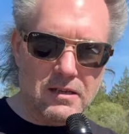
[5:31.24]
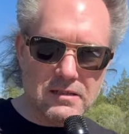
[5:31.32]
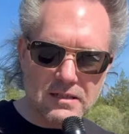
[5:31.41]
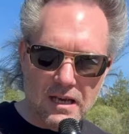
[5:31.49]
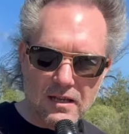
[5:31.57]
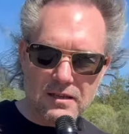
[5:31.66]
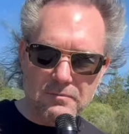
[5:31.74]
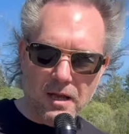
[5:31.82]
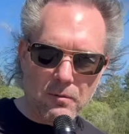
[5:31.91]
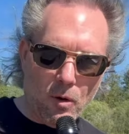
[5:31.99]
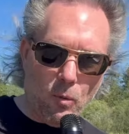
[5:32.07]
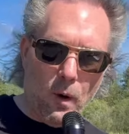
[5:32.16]
is now. Look at me,
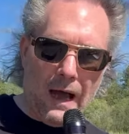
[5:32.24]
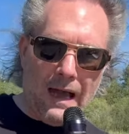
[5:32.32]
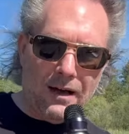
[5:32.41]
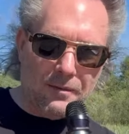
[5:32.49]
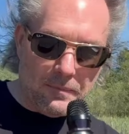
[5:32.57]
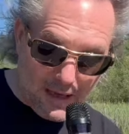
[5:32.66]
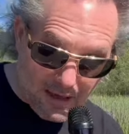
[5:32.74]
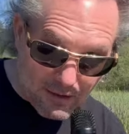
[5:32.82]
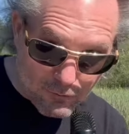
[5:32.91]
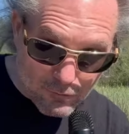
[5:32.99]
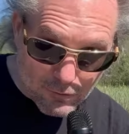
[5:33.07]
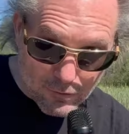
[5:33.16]
I'm a wild man.
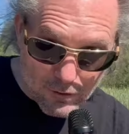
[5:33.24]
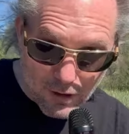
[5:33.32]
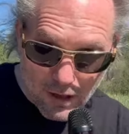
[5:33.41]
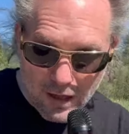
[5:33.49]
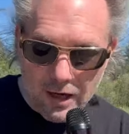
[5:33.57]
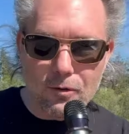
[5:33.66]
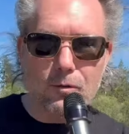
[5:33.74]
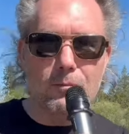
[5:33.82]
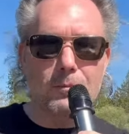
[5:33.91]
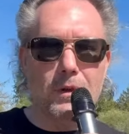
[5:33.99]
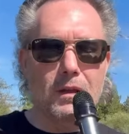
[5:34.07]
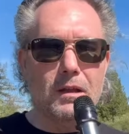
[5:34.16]
Whoa!
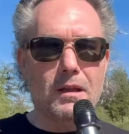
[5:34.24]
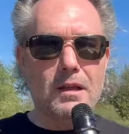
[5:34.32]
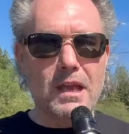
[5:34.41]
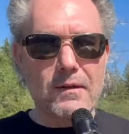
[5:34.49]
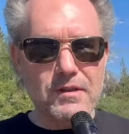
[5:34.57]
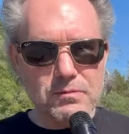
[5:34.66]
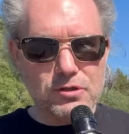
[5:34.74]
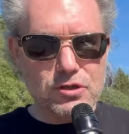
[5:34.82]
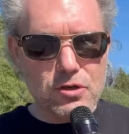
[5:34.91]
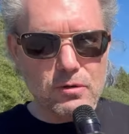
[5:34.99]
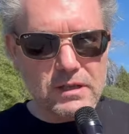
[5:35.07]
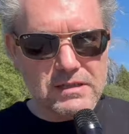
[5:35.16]
If this was
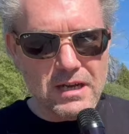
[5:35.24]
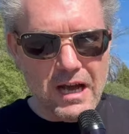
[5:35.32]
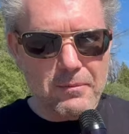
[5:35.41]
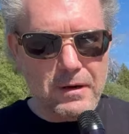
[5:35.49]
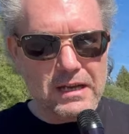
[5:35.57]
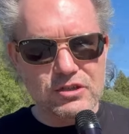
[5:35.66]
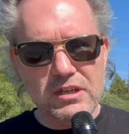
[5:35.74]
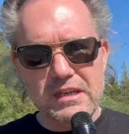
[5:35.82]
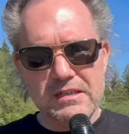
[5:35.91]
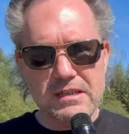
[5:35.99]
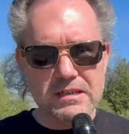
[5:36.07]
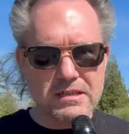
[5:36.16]
truly taught by
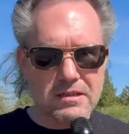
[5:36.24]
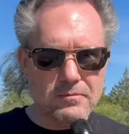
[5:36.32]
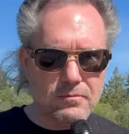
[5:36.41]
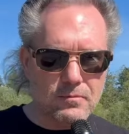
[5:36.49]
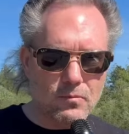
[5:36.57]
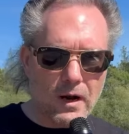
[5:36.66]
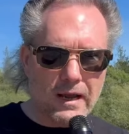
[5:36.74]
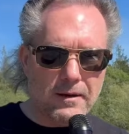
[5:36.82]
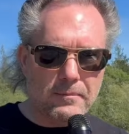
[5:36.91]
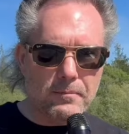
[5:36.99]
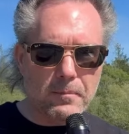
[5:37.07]
Jesus, right?